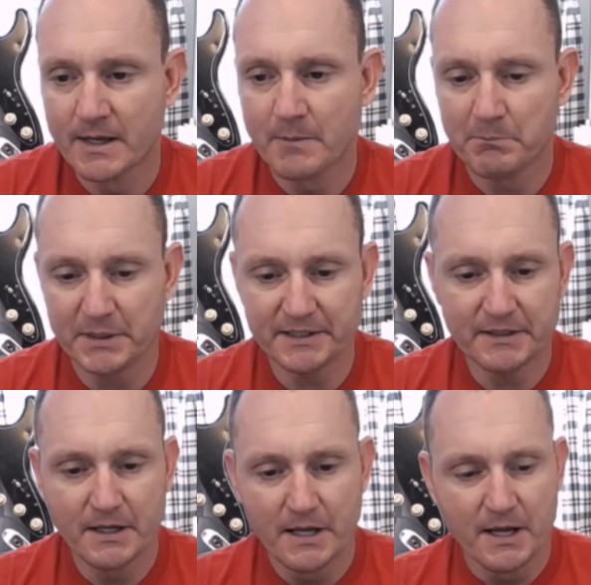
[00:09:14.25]
But
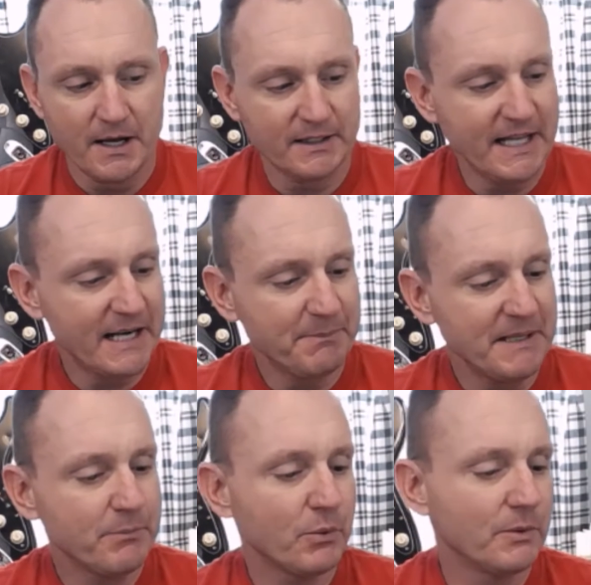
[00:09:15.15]
a lot of
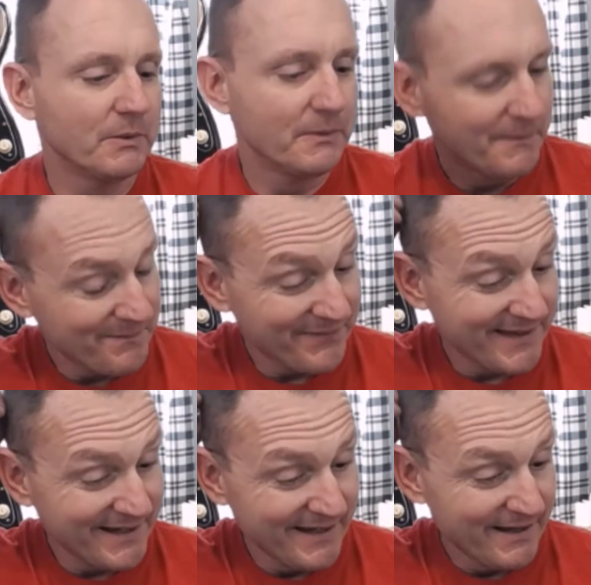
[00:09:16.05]
people,
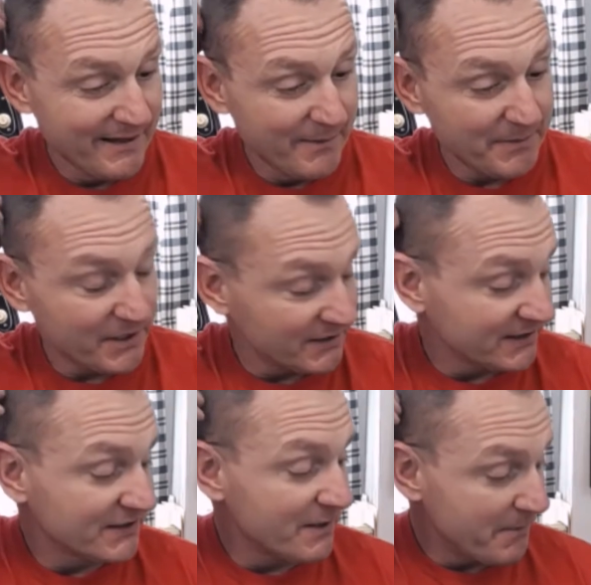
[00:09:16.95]
because it's
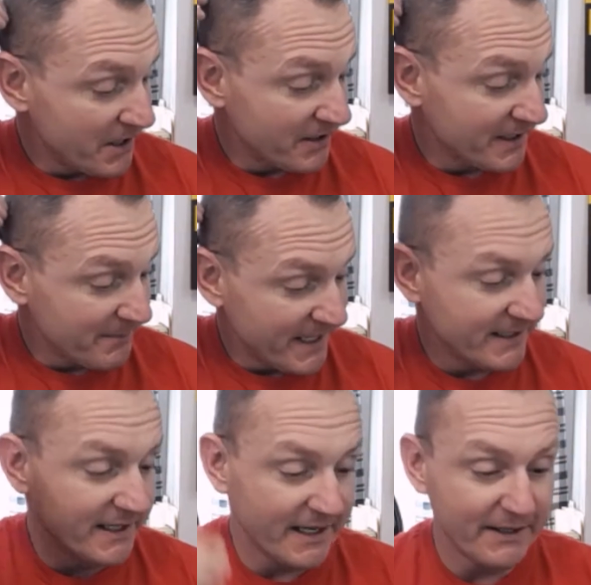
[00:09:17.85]
an American-made
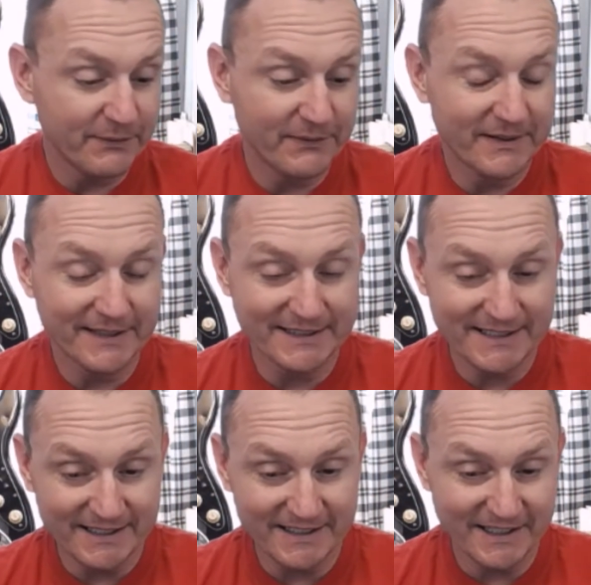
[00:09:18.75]
knife, they see
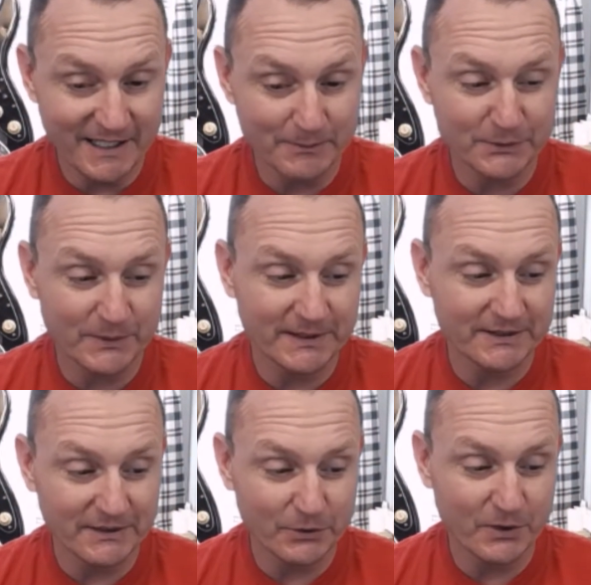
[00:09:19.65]
that it comes with this
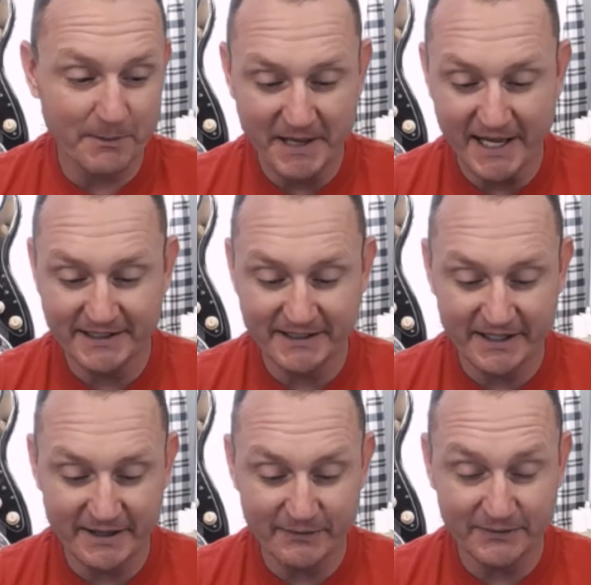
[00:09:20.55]
little companion
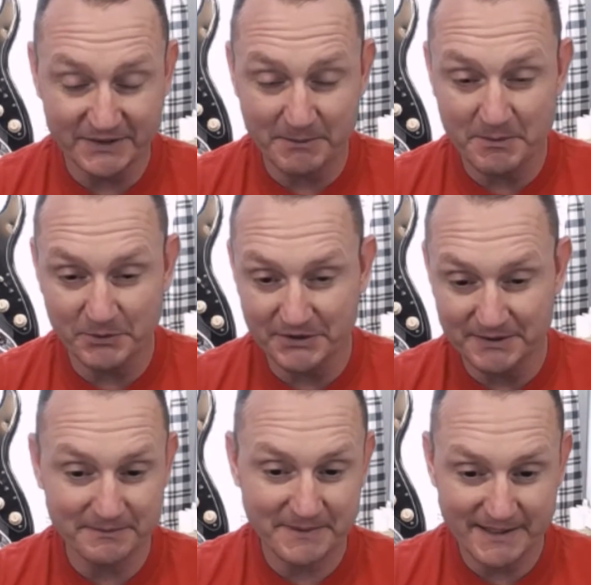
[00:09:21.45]
knife, and some people just
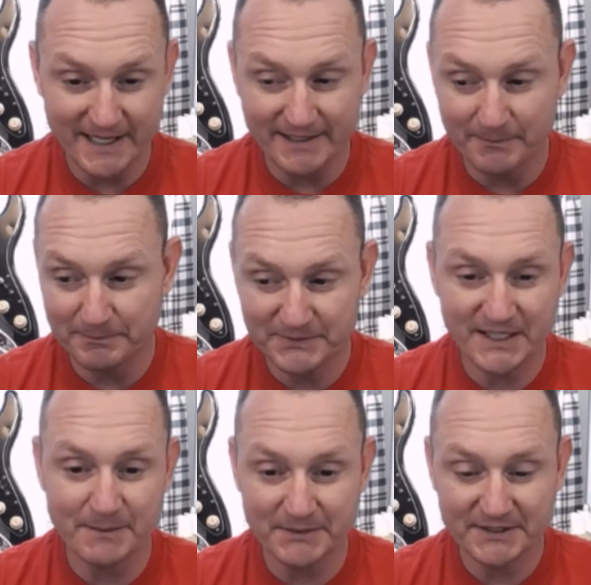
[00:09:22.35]
kind of set
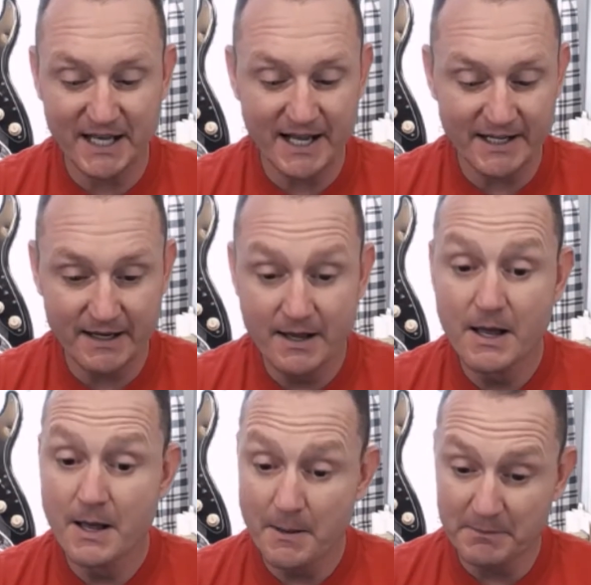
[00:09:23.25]
them aside.
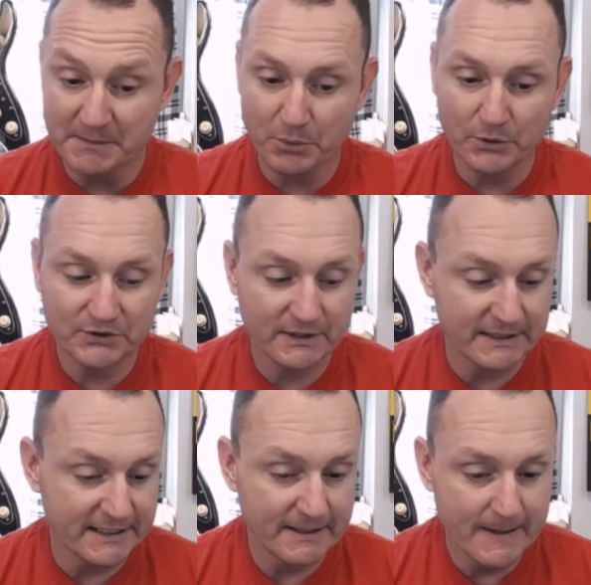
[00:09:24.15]
Me personally,